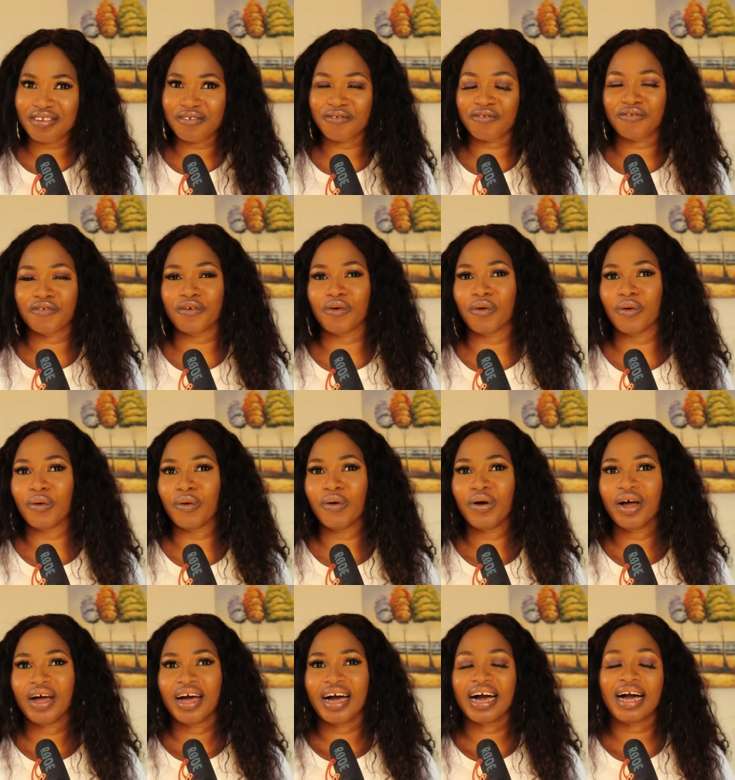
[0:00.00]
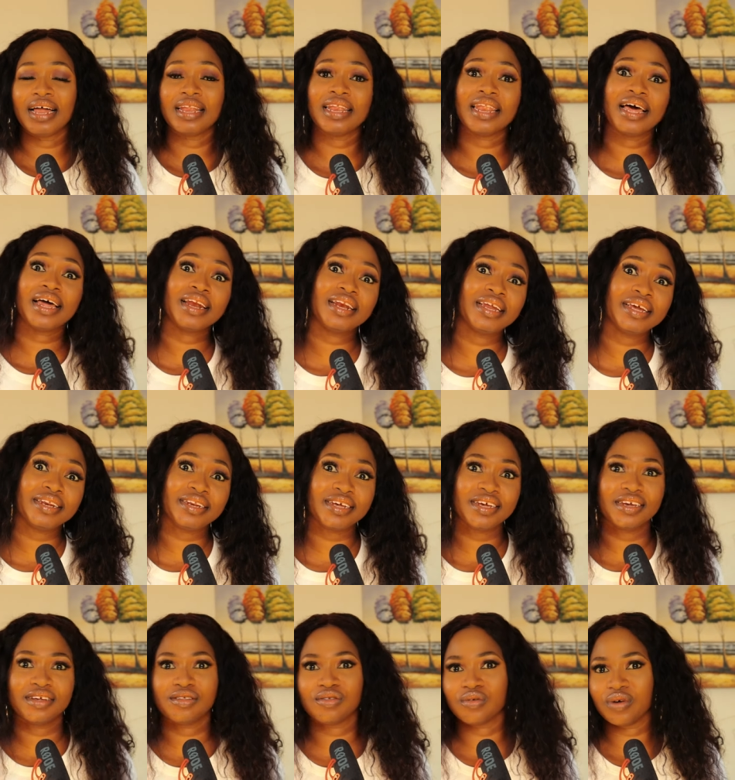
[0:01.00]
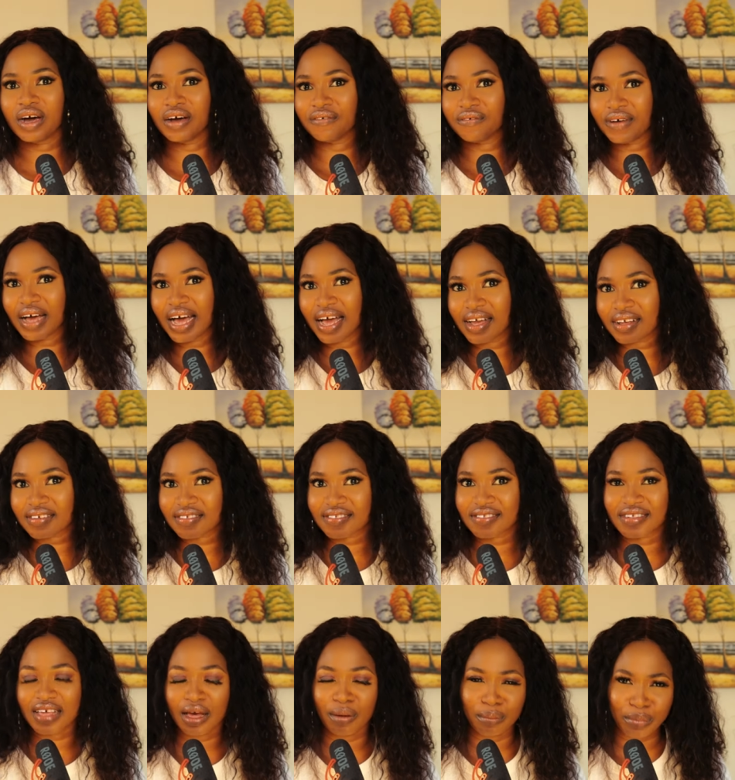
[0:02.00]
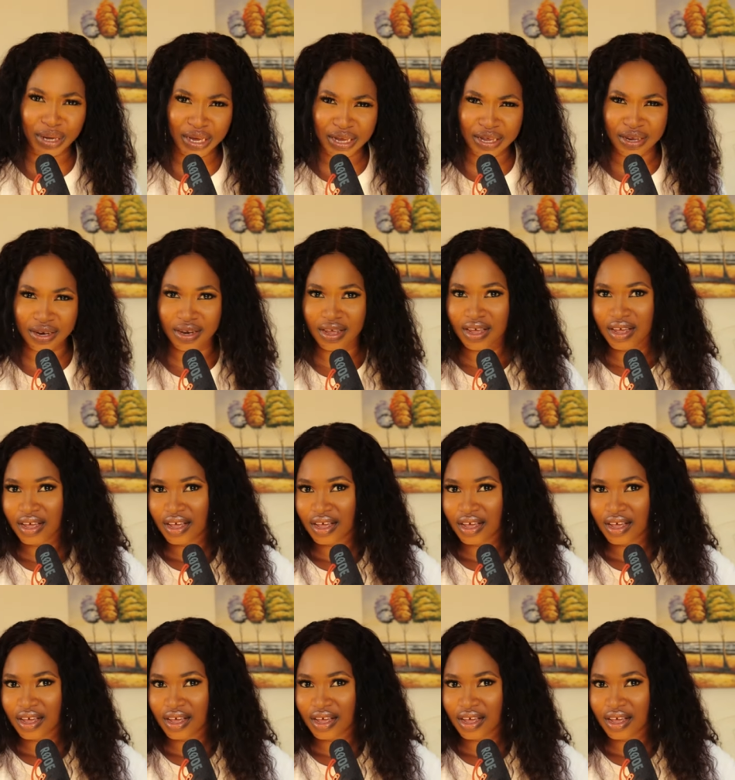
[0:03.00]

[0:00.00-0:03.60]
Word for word: for her landlady to have asked, I mean,